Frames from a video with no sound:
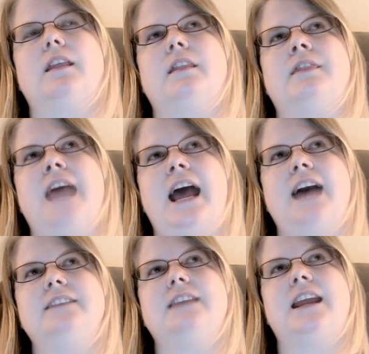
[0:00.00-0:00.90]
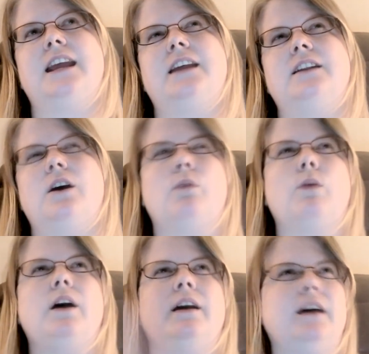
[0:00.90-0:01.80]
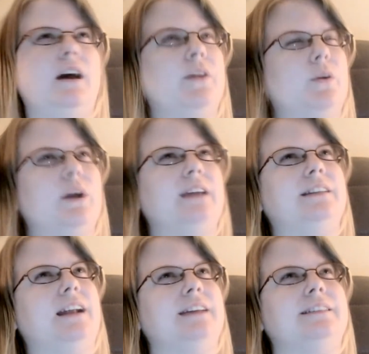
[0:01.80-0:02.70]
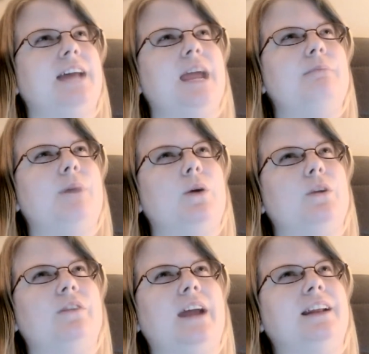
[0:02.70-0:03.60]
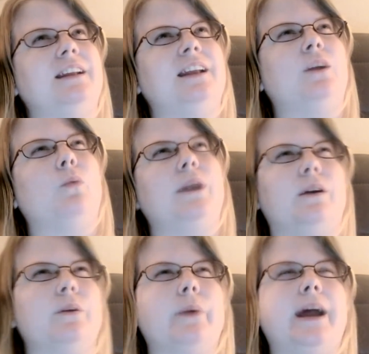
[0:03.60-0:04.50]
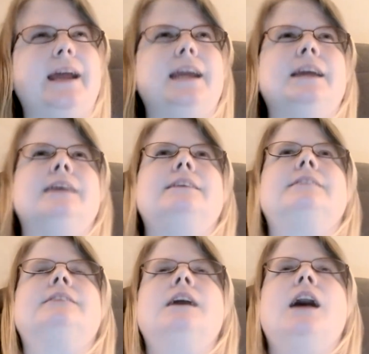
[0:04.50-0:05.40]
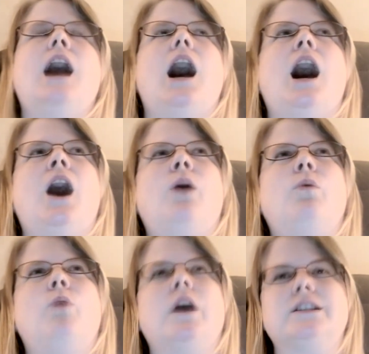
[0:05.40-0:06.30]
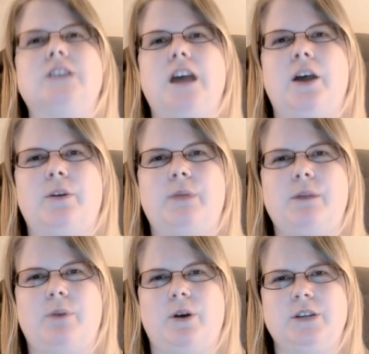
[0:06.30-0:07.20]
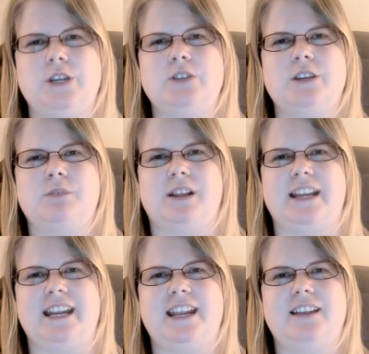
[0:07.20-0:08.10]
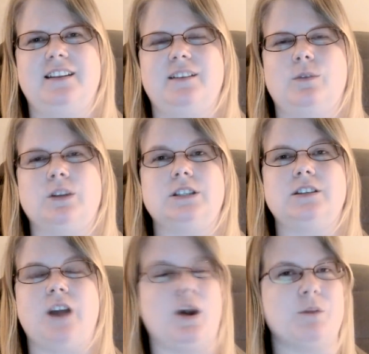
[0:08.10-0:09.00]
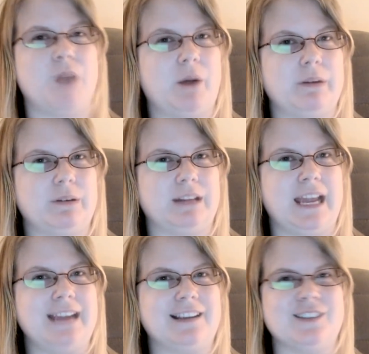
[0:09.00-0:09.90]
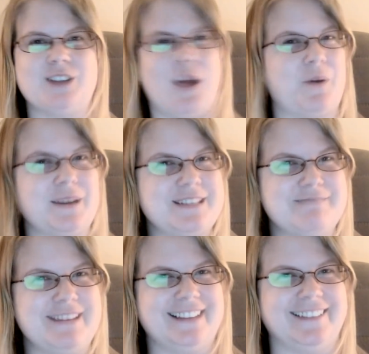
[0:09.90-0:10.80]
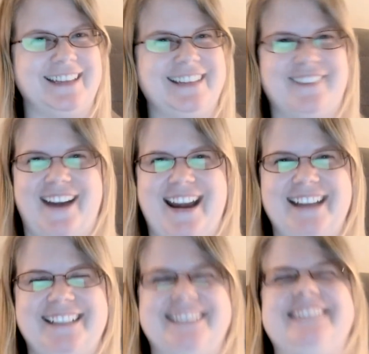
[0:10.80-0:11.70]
that and other ways that I stay motivated in a weird way is I'll watch other people on YouTube cleaning, which y'all can probably relate because y'all are watching me clean, right?